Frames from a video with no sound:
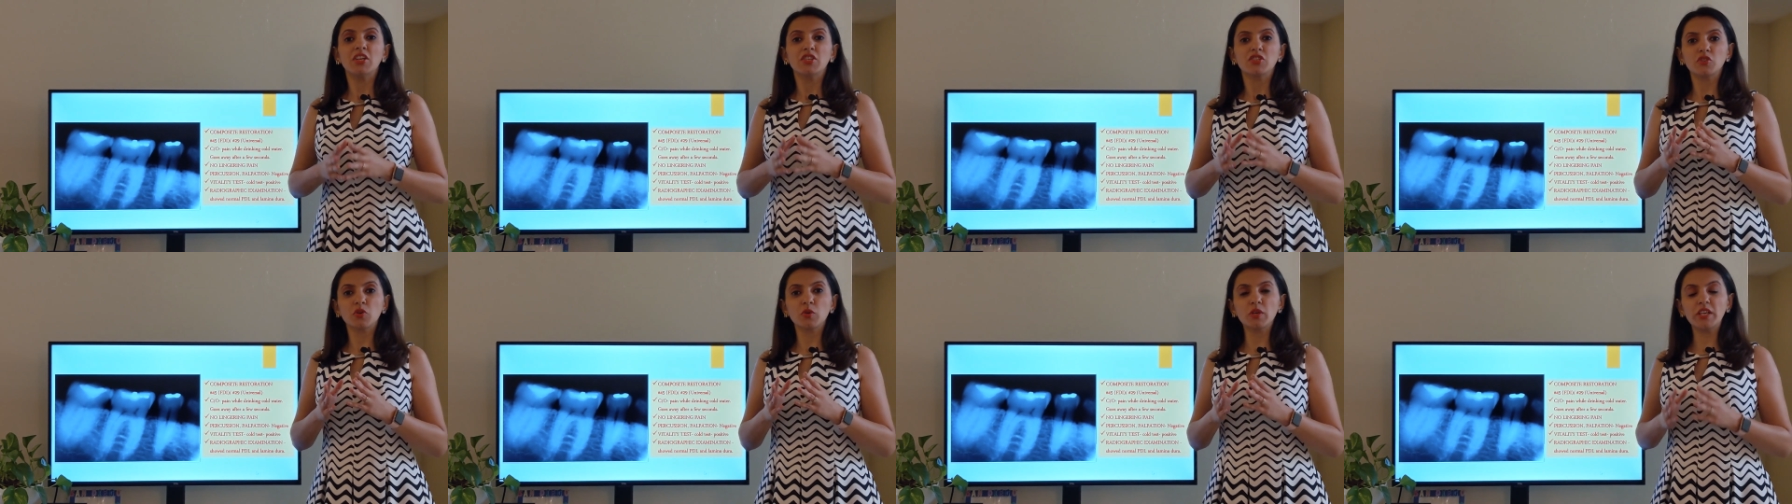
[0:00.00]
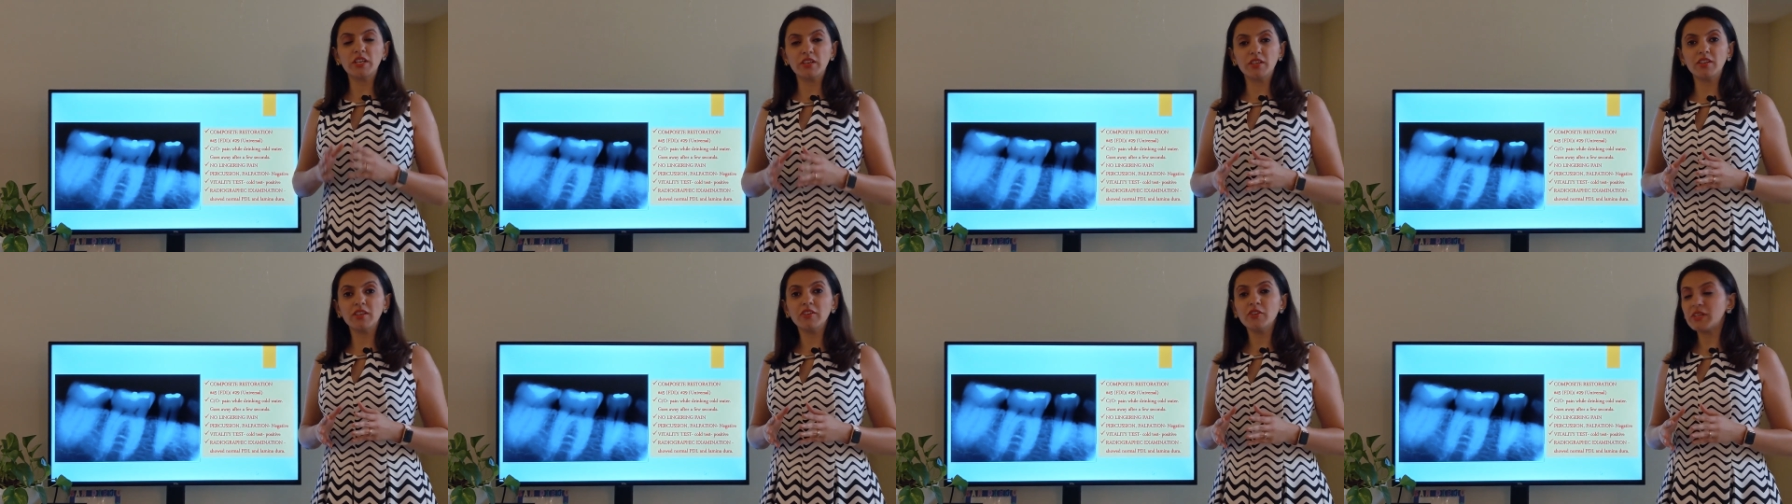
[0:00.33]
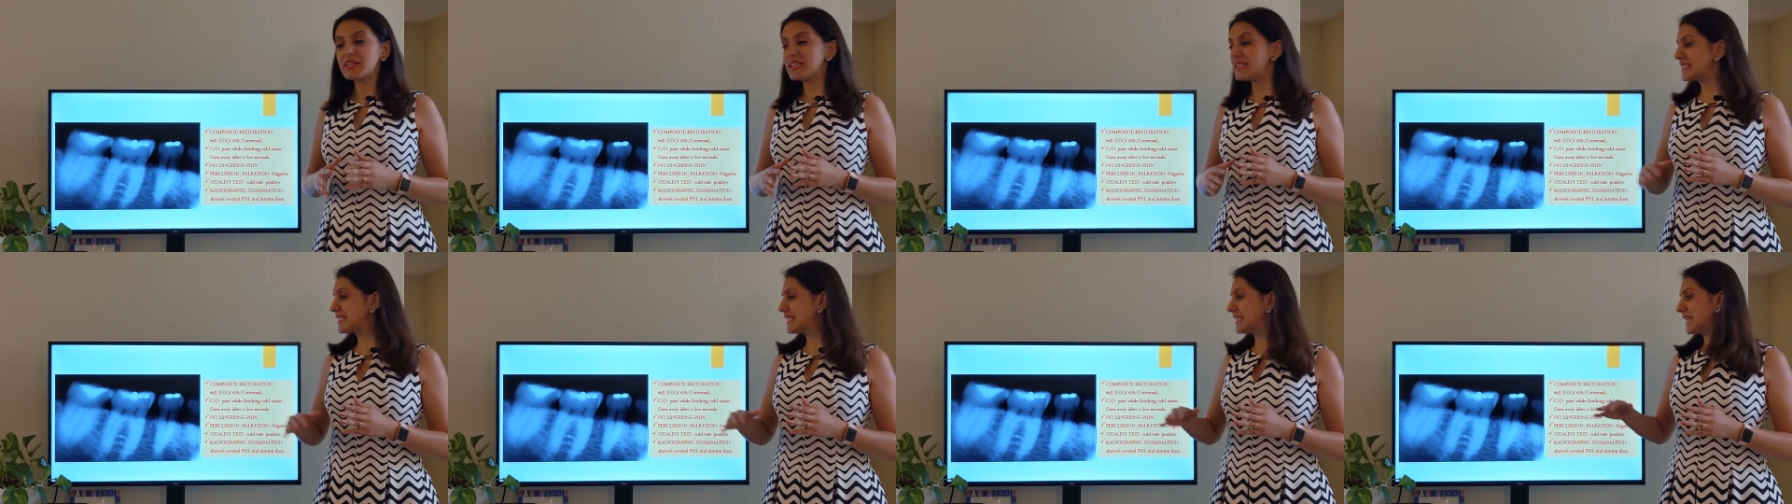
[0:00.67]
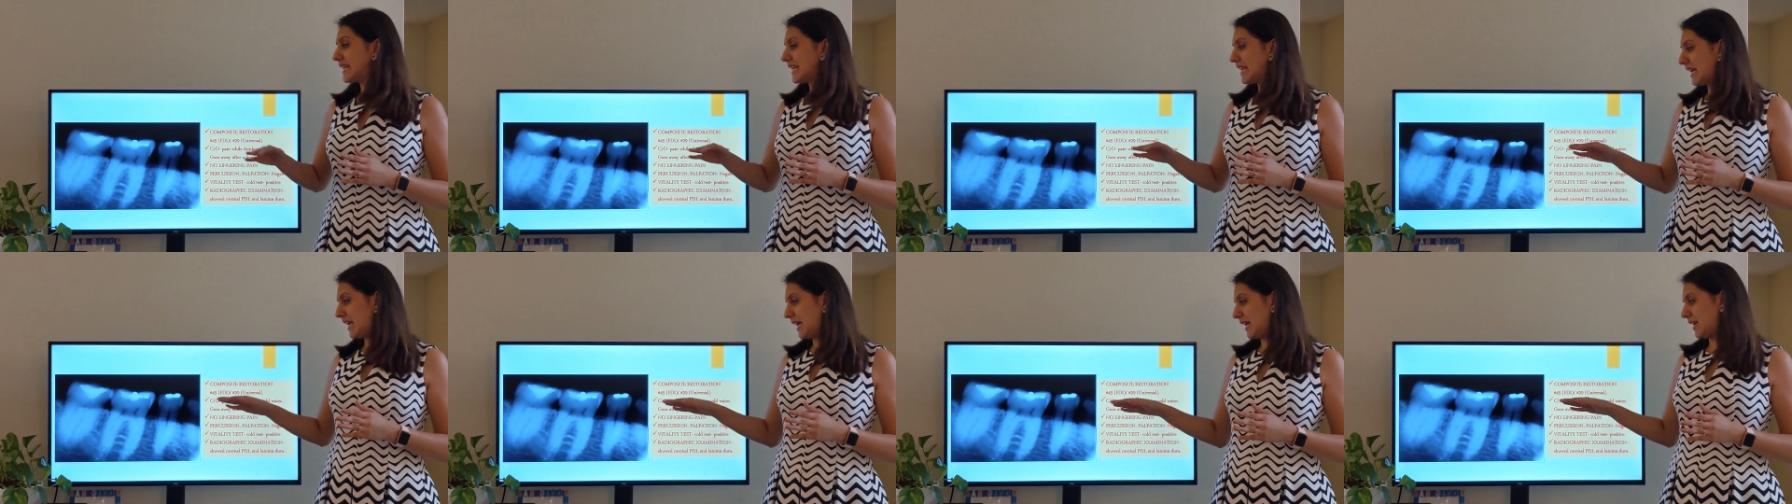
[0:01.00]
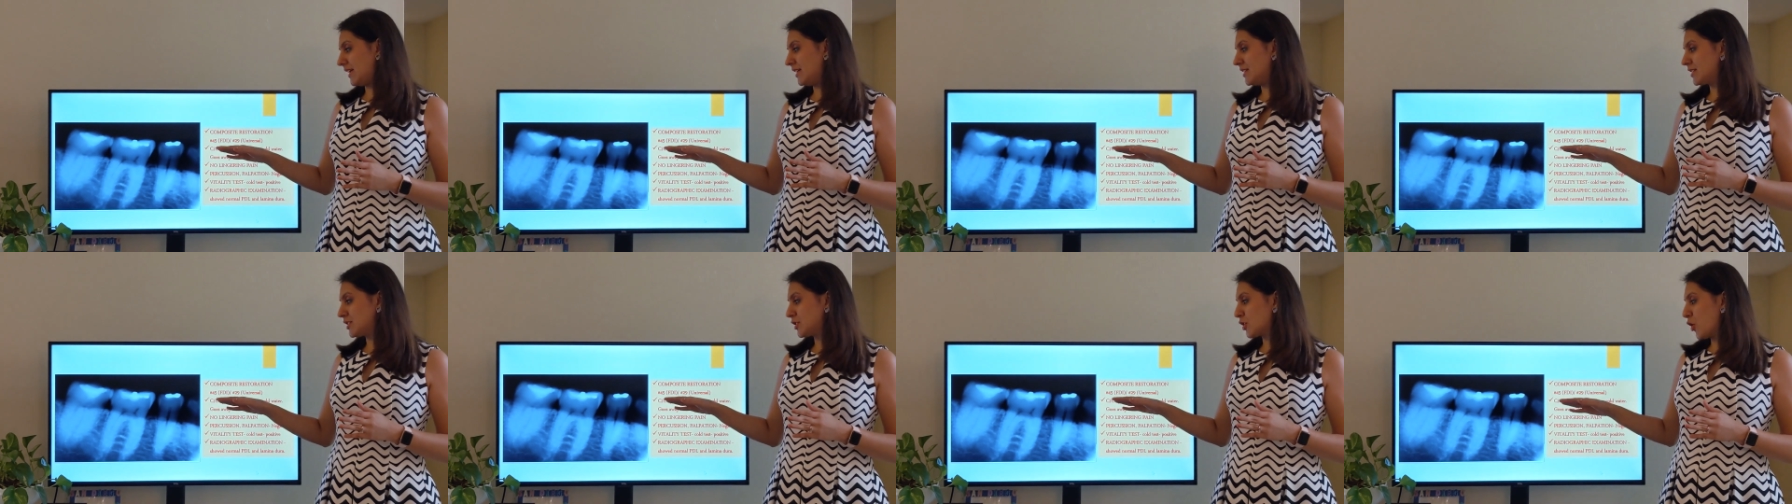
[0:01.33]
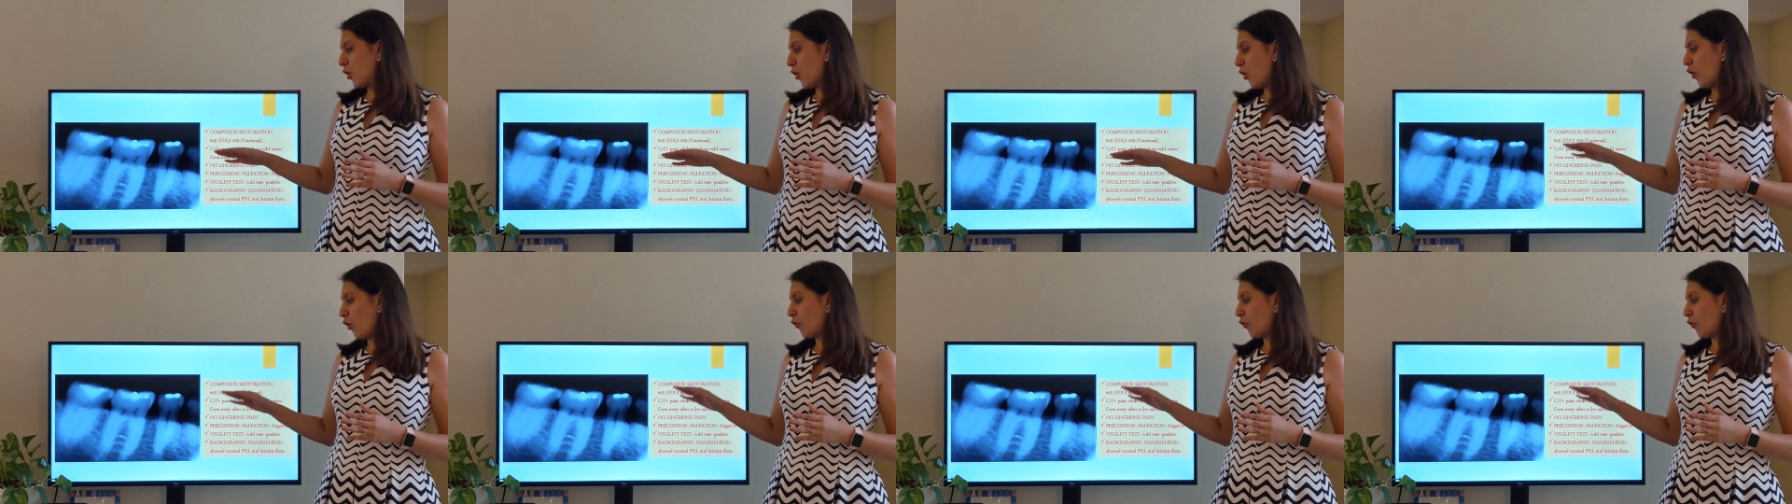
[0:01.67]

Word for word: So here is the case